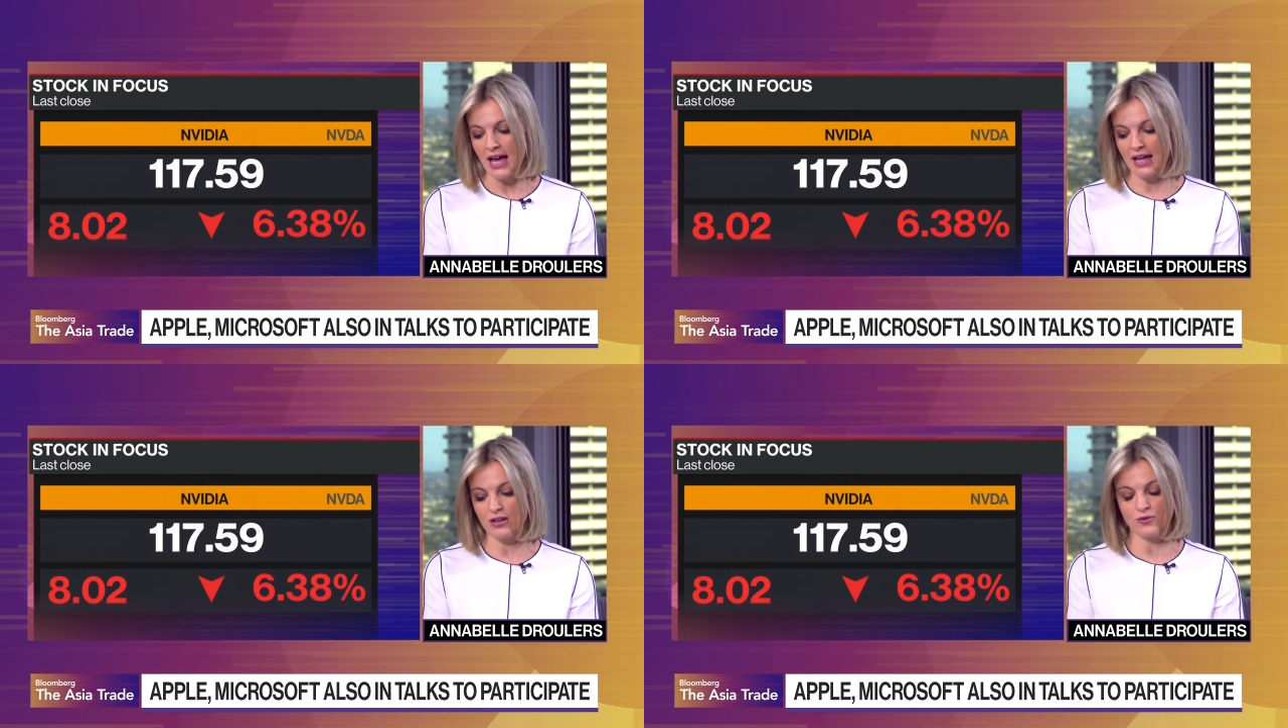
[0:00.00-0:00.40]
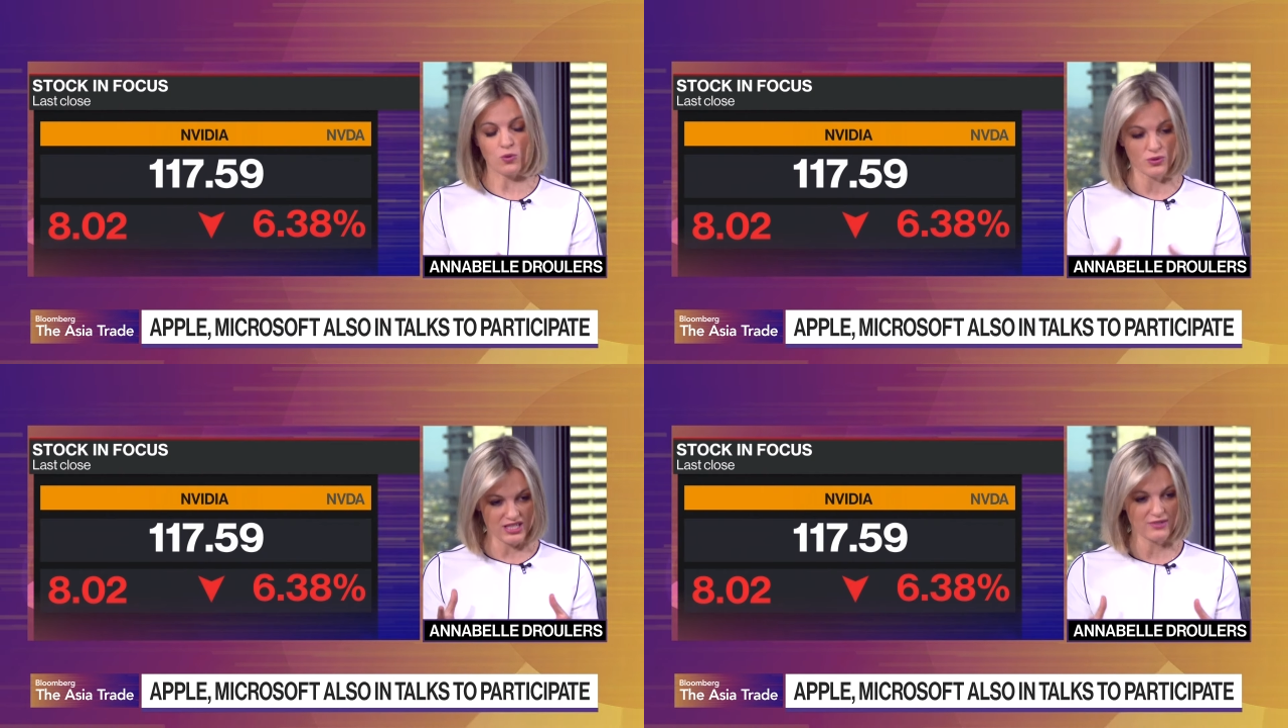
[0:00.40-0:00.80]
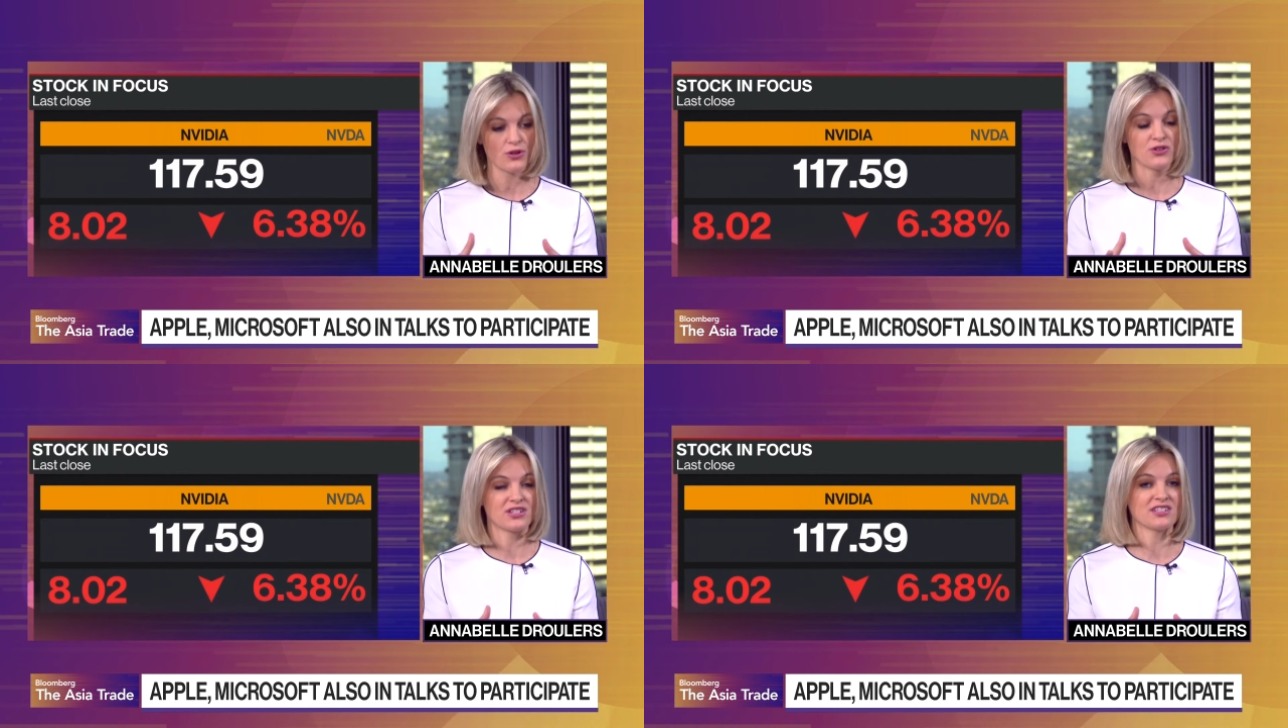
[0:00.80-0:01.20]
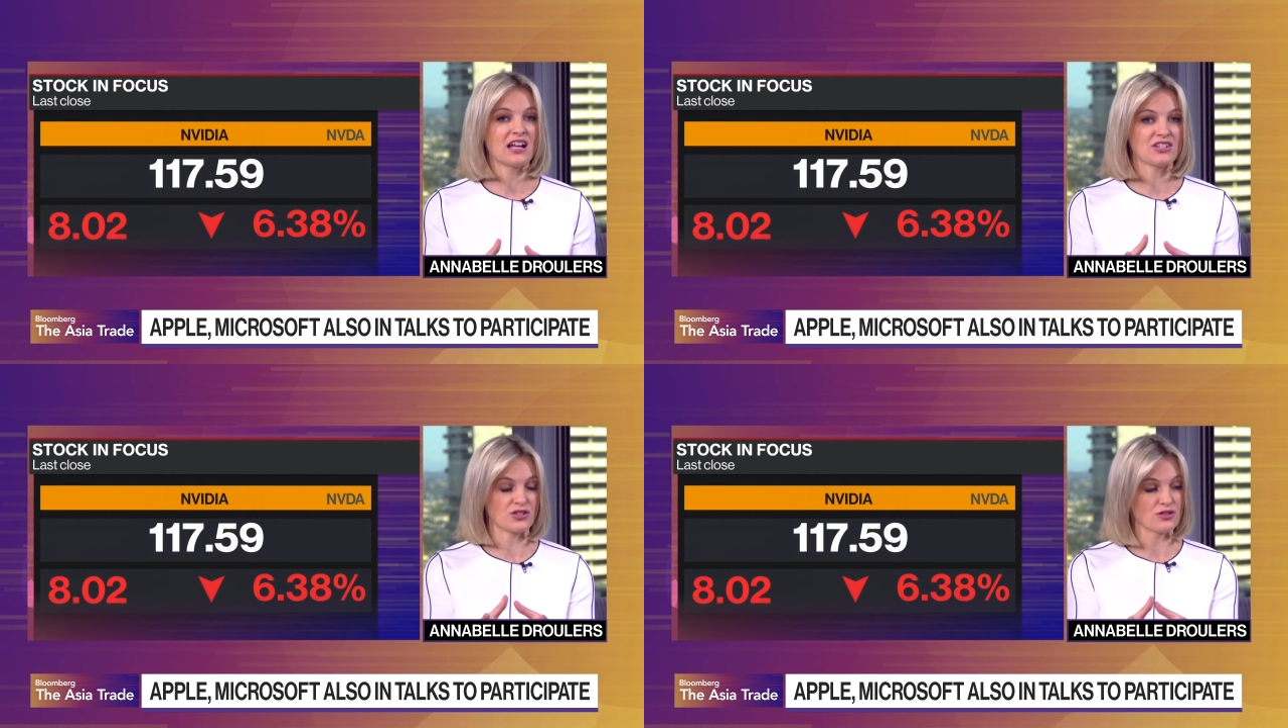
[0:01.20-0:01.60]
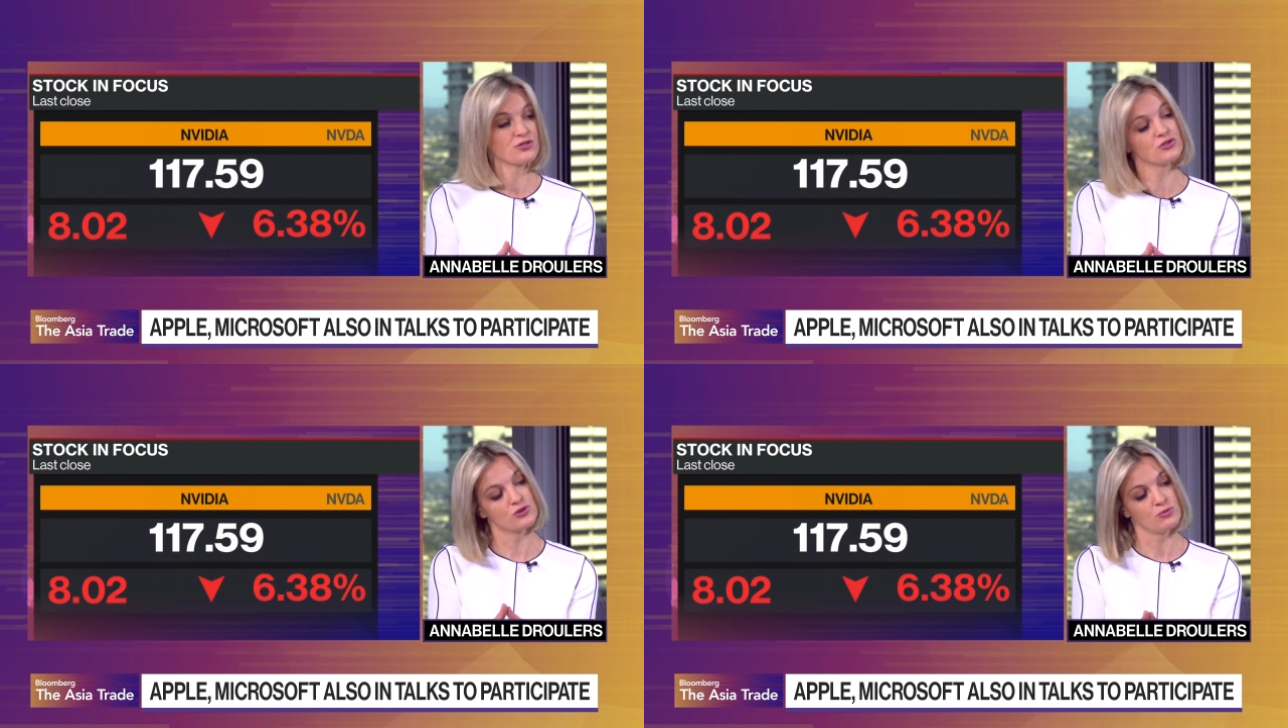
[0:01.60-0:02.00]
Uh, of course, if those
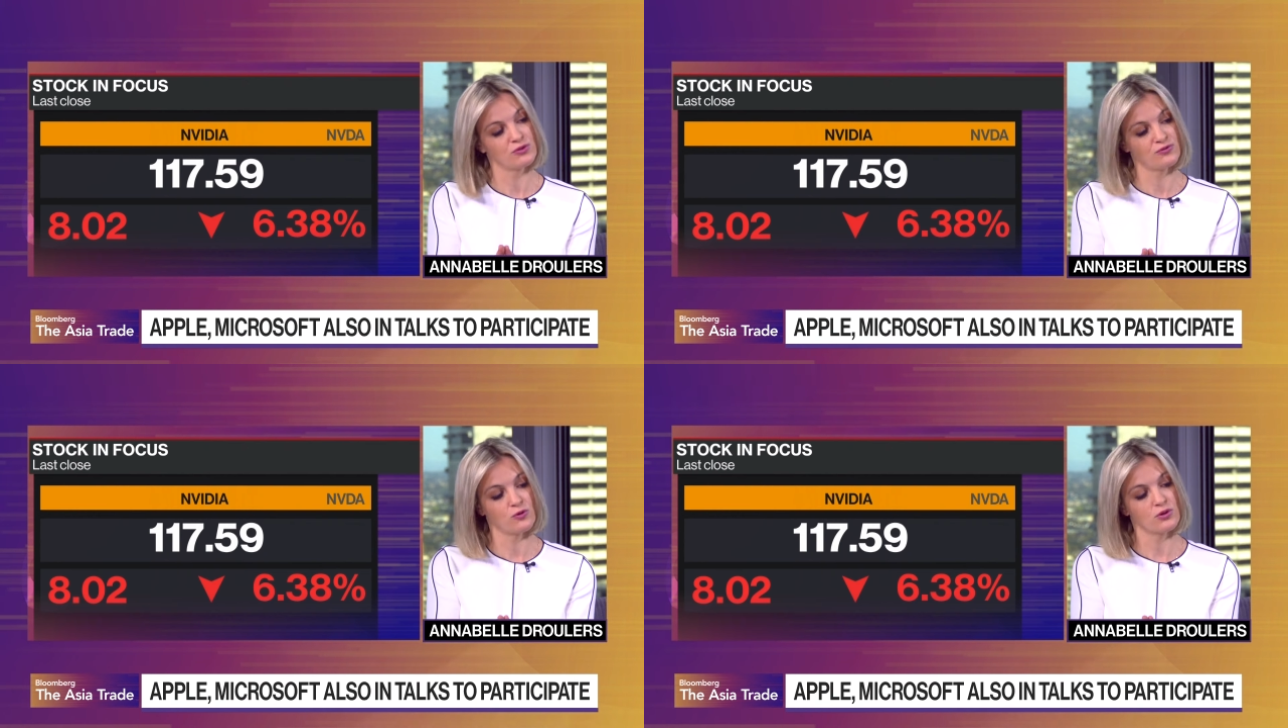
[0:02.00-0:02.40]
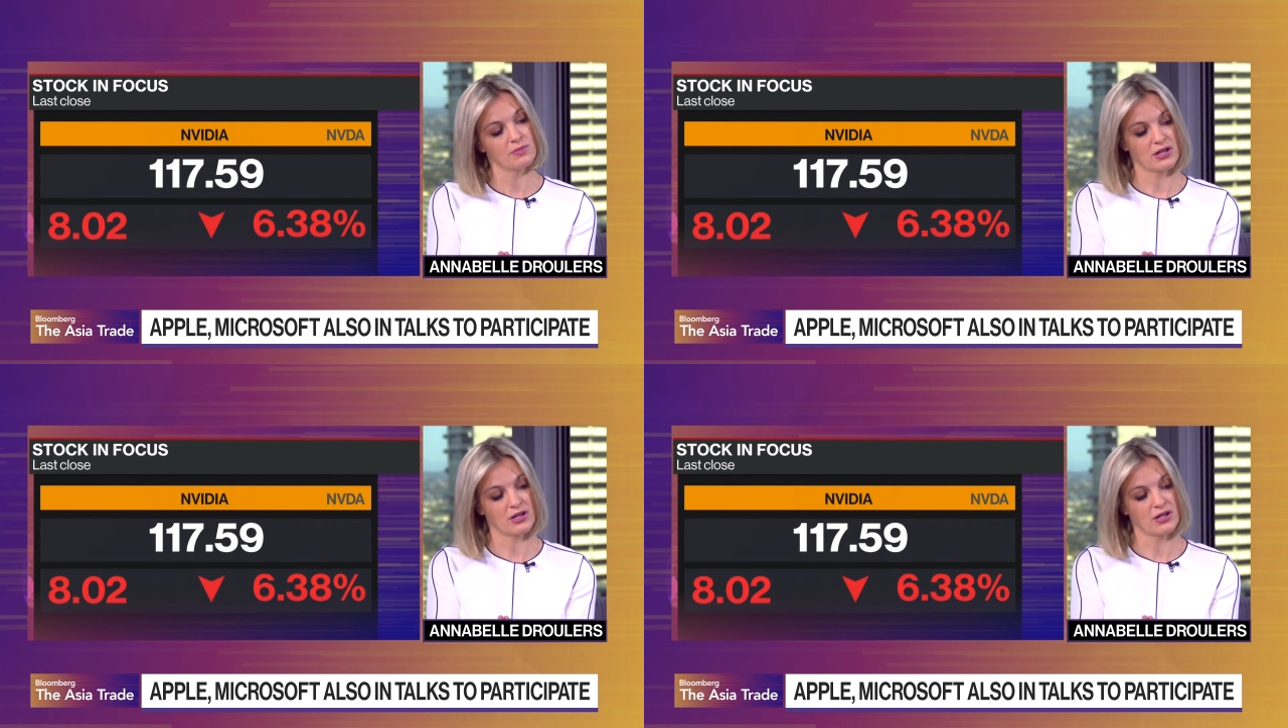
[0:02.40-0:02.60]
discussions do move forward,